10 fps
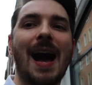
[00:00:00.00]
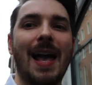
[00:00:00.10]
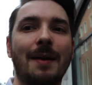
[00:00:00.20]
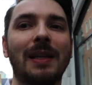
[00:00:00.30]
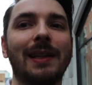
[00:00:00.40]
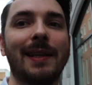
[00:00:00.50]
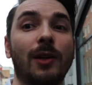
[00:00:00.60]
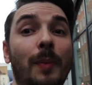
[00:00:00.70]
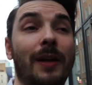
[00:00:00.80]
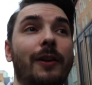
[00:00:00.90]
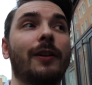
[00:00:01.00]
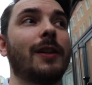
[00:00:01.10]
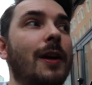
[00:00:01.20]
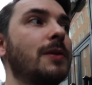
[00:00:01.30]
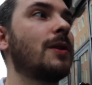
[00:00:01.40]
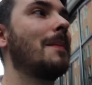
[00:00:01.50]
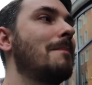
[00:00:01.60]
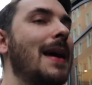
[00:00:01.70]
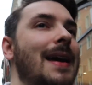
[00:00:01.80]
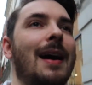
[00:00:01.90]
I am a little bit early though, so I
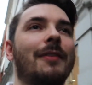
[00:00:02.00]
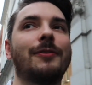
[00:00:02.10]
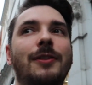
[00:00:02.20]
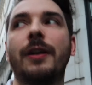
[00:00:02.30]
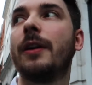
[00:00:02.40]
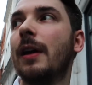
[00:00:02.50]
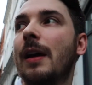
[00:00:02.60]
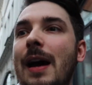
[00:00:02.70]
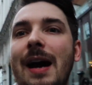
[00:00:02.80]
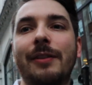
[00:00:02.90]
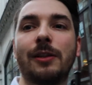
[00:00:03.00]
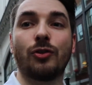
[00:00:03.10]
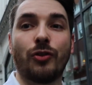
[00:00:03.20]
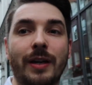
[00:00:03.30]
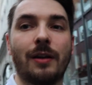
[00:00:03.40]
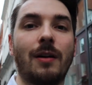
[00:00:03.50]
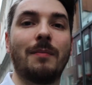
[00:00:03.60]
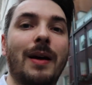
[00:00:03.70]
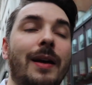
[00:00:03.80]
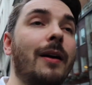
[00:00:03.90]
may have to have a little drink on
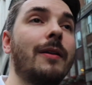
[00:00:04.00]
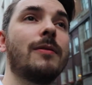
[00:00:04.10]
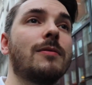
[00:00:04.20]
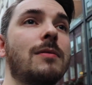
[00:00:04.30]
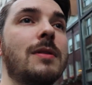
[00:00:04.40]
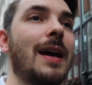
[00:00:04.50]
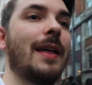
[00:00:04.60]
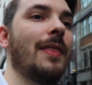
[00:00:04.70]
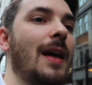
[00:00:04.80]
my own and